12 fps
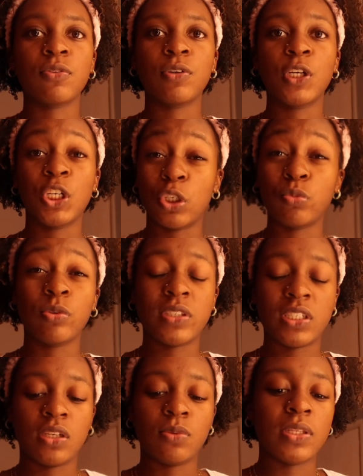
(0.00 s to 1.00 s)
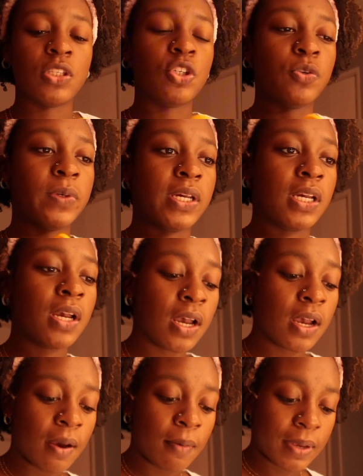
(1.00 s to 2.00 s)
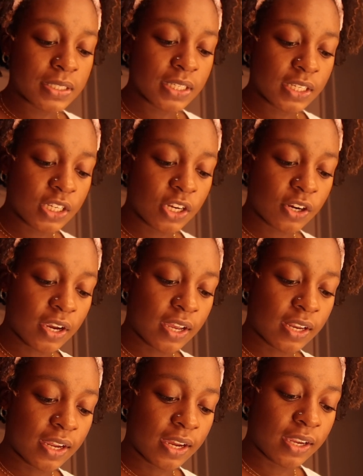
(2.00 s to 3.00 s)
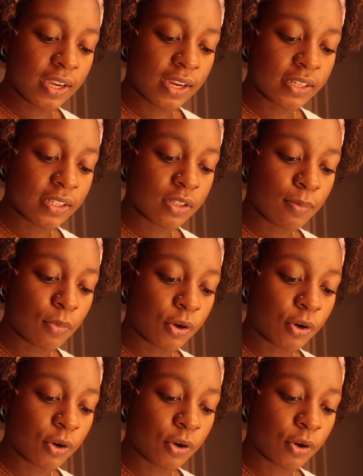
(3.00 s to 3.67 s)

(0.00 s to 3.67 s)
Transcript: in a good routine with doing my skincare at night and in the